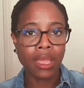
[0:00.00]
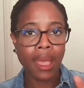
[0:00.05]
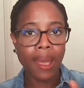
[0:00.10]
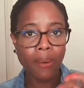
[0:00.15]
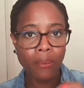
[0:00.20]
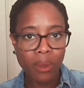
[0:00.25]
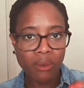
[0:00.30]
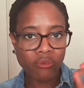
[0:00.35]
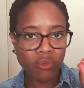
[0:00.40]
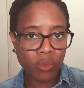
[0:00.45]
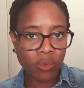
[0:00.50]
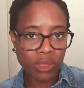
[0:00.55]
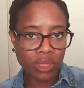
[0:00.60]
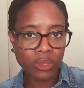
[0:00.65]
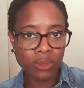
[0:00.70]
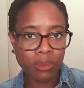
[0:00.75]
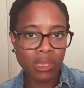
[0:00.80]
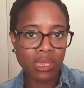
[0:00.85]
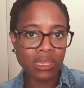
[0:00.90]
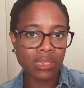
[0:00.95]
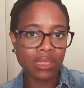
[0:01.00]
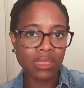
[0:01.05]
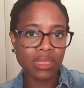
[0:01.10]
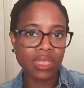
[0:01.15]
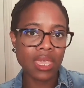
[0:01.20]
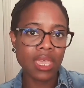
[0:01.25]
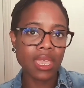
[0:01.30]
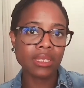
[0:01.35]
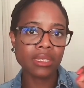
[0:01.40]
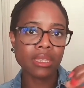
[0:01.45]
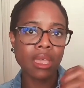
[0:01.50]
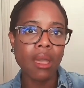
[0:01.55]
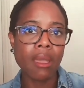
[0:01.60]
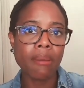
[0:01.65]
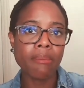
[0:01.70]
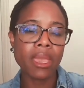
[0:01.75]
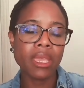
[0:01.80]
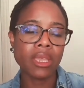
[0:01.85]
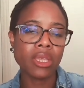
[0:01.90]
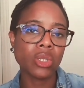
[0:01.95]
However, with those amazing things,
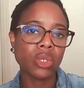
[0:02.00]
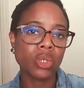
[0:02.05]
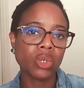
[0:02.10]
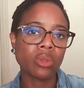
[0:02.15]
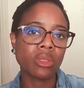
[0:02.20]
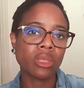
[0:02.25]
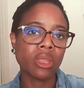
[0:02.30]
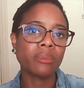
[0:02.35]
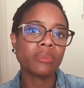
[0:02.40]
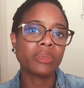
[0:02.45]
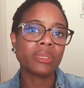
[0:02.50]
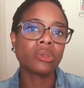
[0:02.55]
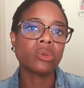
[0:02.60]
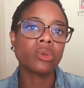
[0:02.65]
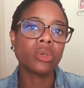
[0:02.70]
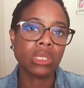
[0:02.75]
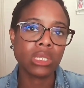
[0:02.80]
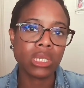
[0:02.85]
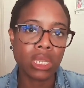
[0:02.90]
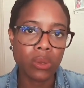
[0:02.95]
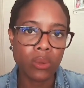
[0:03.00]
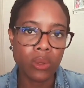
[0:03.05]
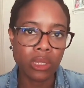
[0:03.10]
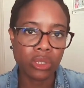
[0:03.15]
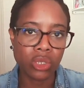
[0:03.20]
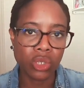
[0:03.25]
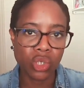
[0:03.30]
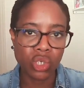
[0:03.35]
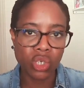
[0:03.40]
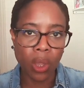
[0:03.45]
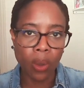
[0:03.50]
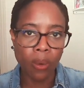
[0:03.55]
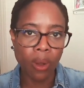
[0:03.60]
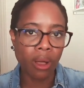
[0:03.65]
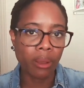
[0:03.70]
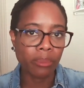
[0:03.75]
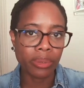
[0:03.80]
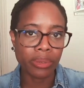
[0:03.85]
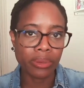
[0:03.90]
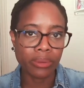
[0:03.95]
I'm making sure that I'm still continuing to show
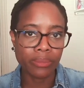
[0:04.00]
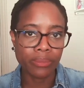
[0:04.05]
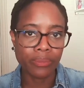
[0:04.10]
up,